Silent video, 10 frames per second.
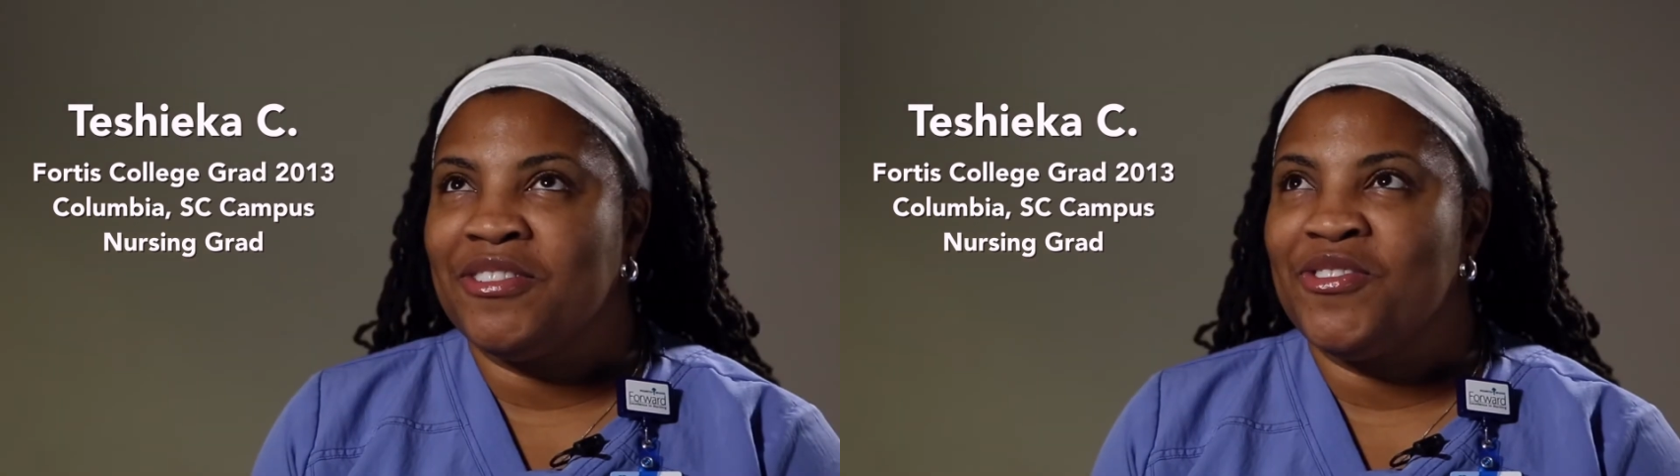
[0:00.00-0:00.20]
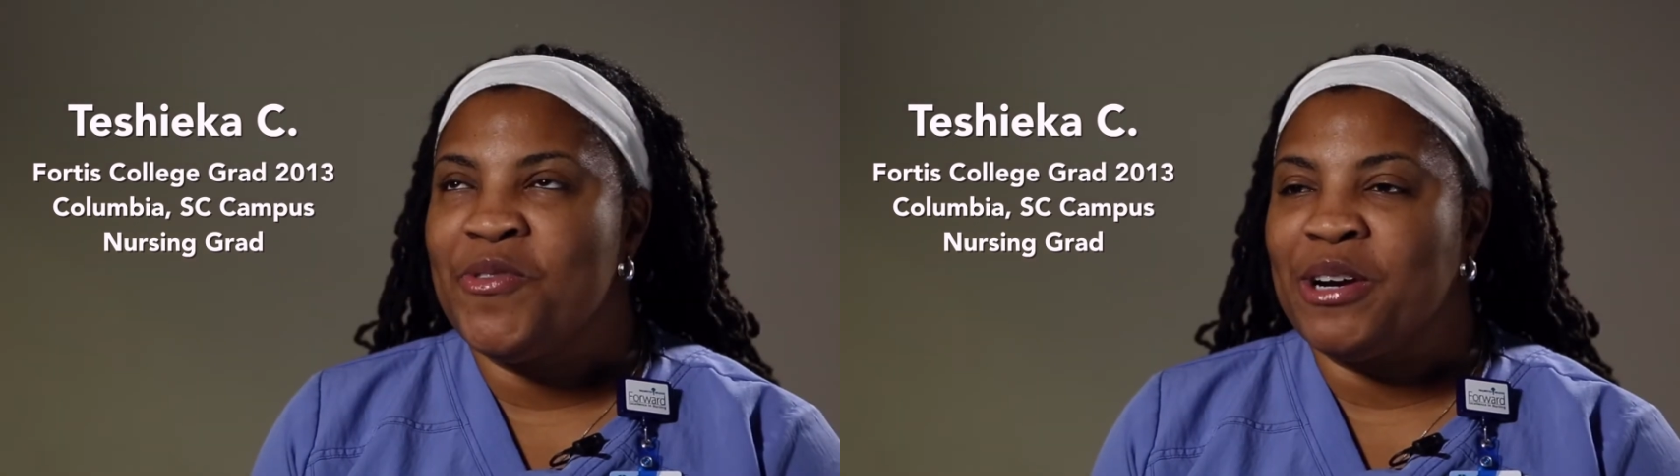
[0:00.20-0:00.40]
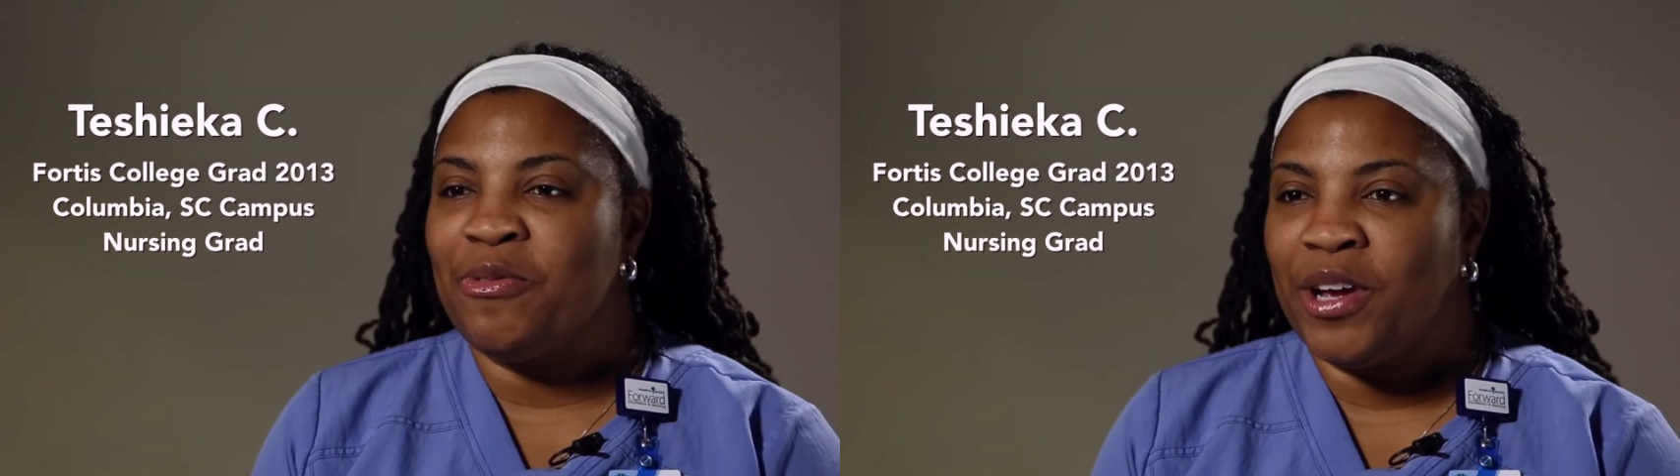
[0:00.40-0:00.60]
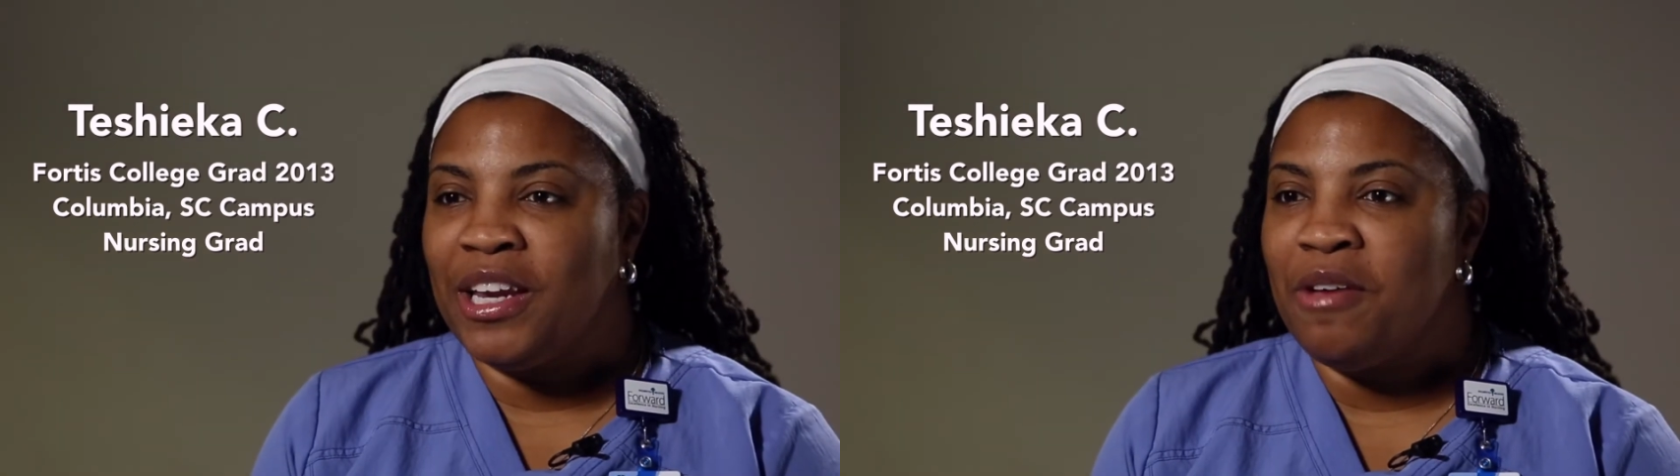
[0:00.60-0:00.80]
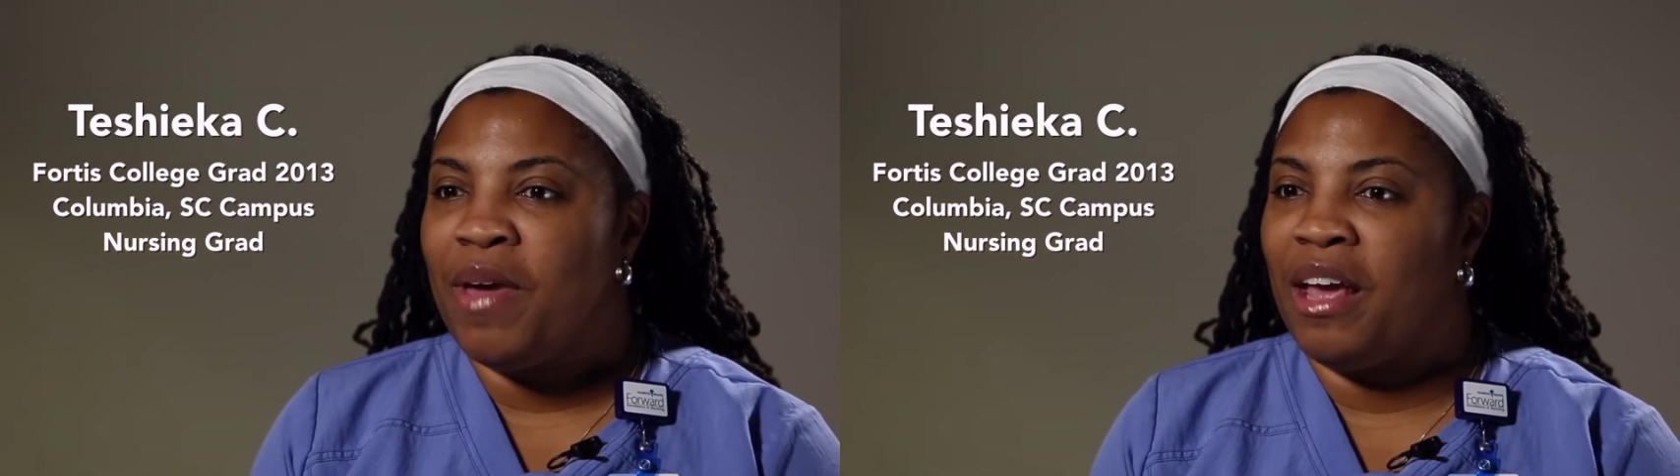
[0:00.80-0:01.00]
What
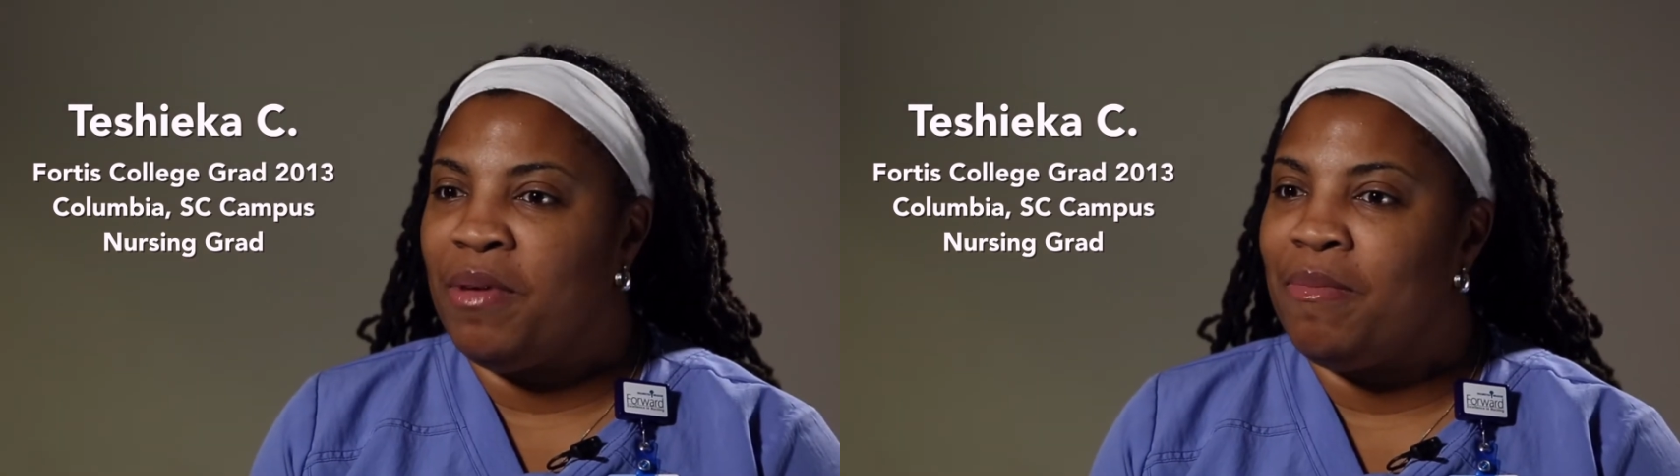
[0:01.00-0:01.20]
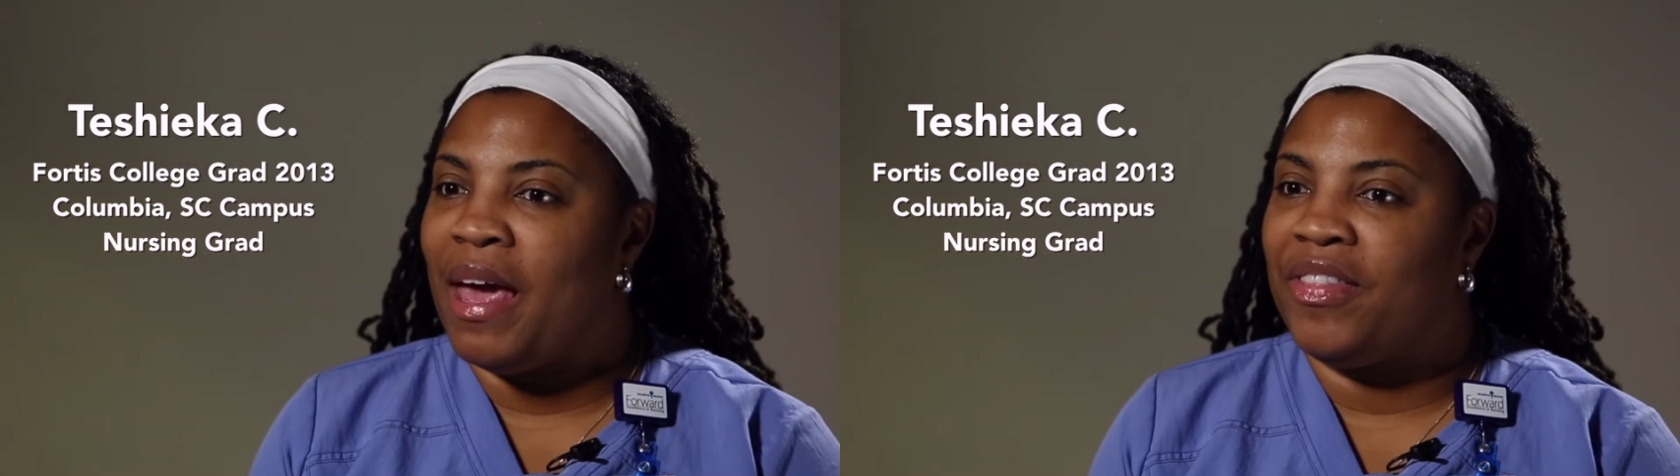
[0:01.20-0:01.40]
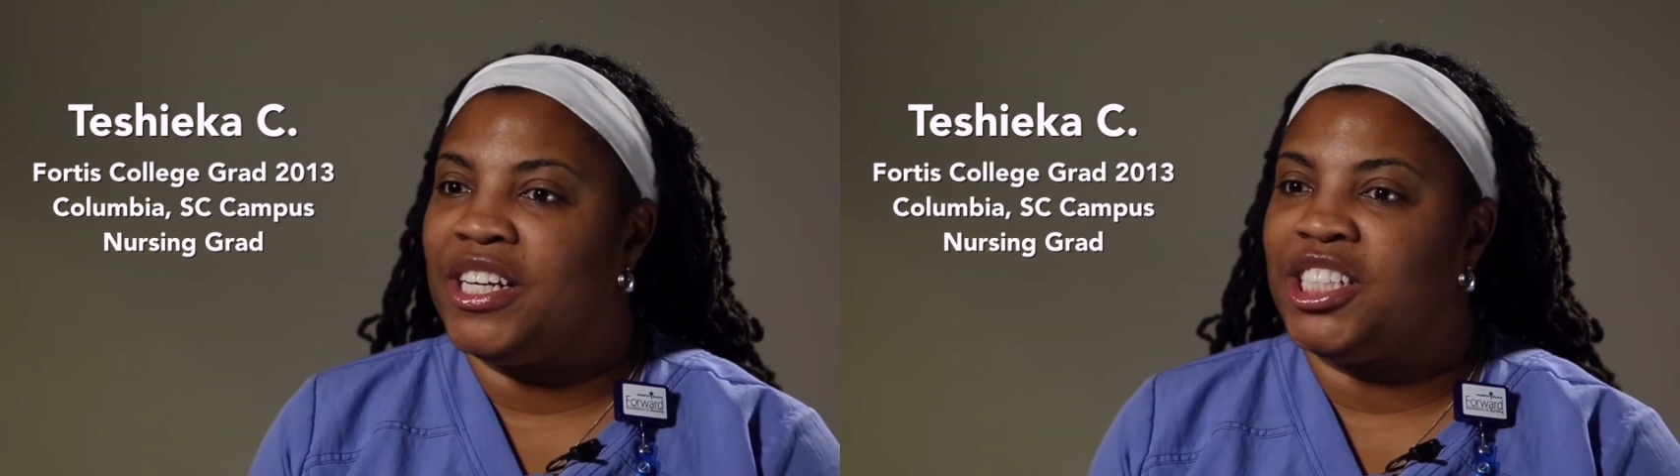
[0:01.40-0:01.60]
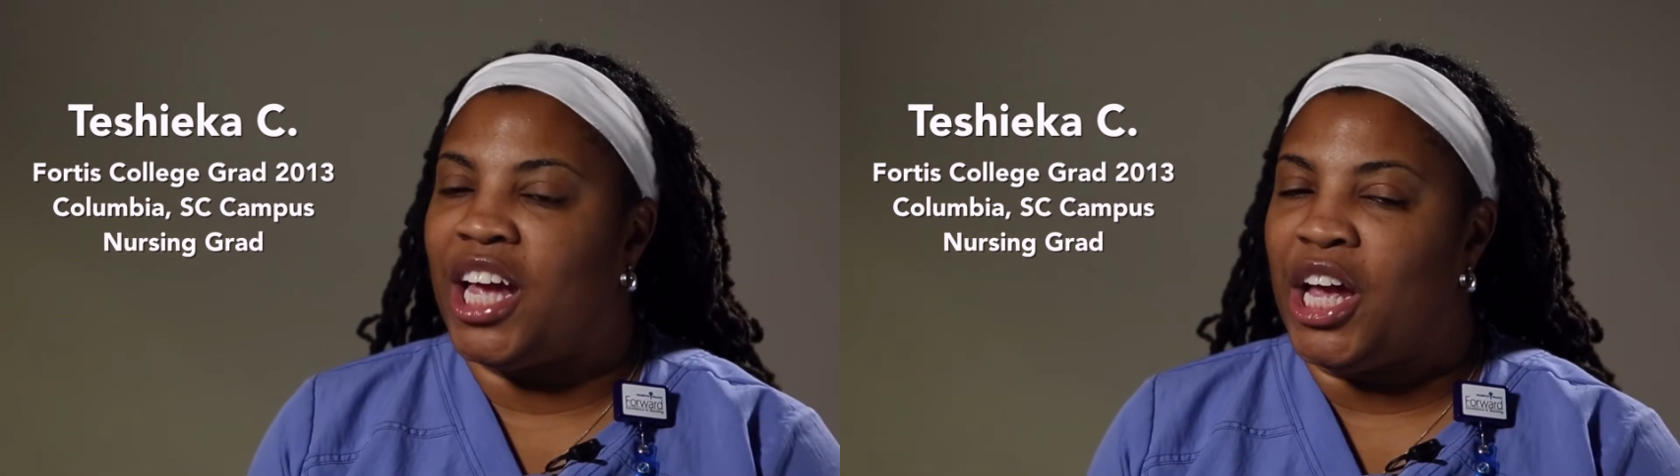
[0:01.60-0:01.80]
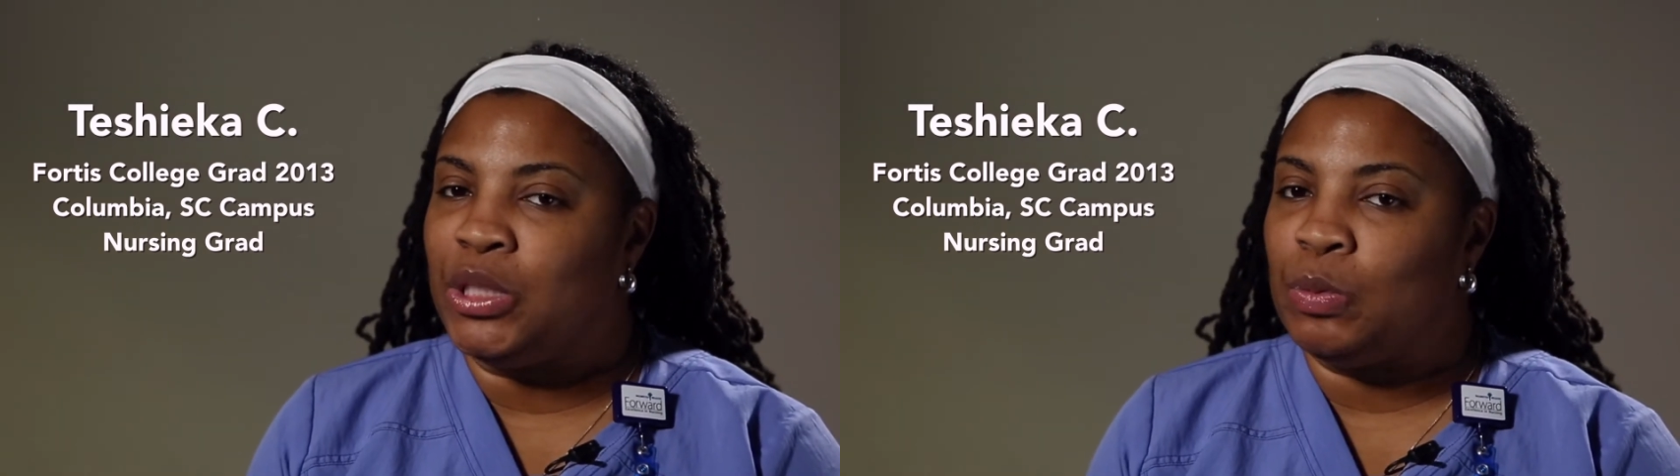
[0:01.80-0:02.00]
really made me make the
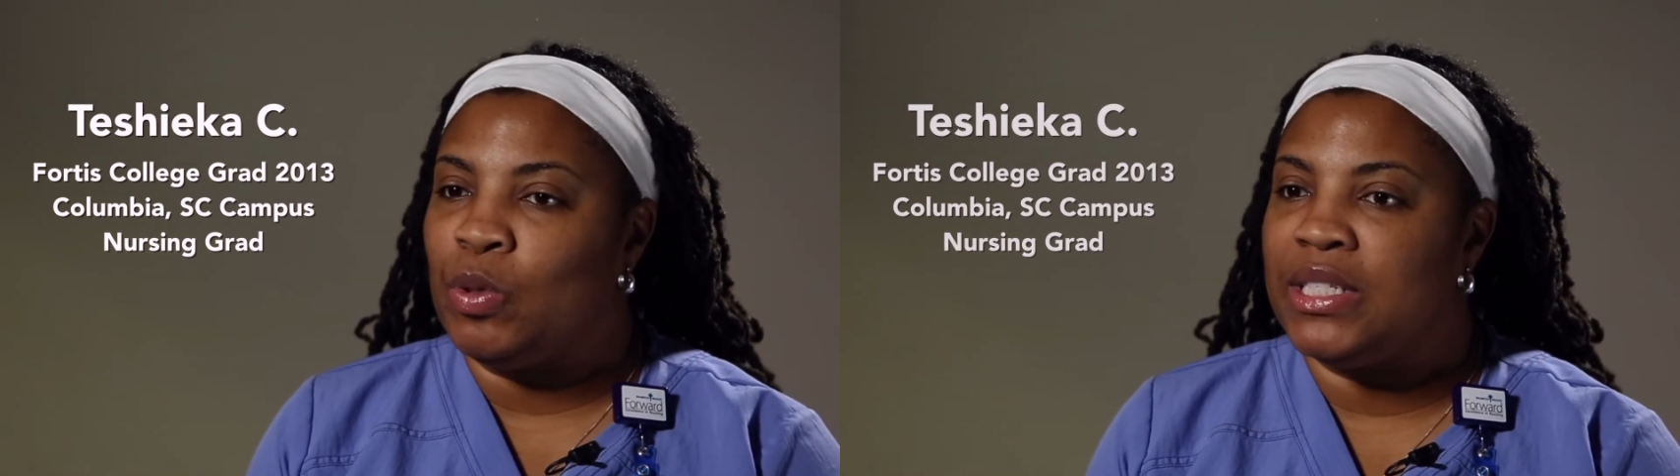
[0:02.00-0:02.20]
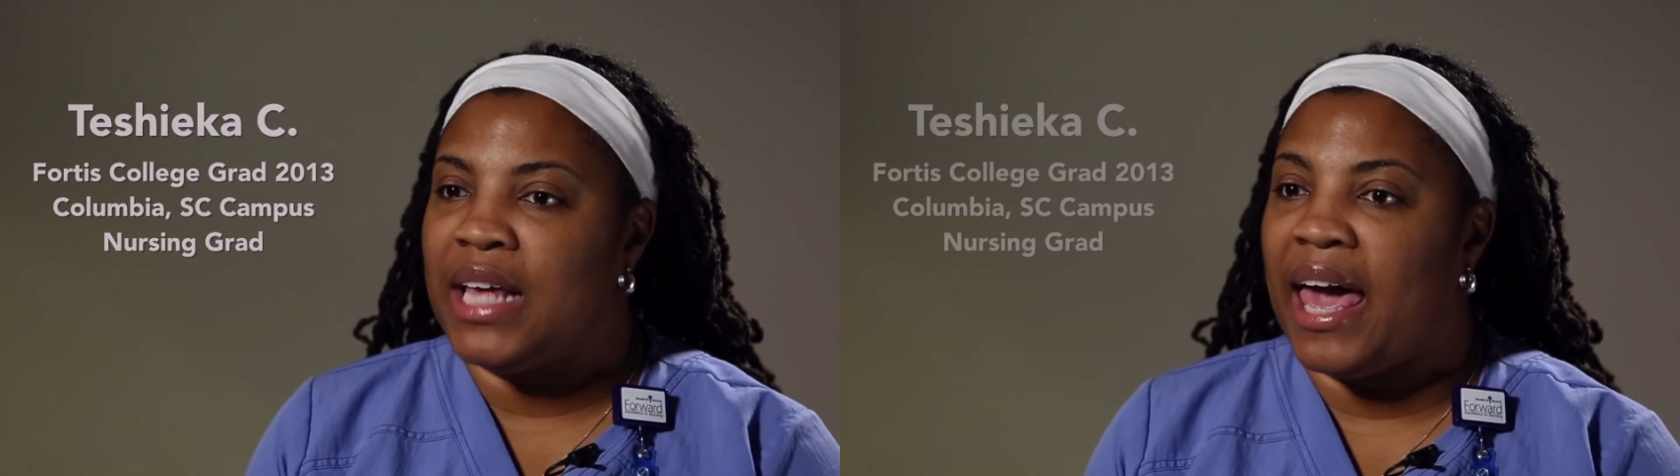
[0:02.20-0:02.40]
change was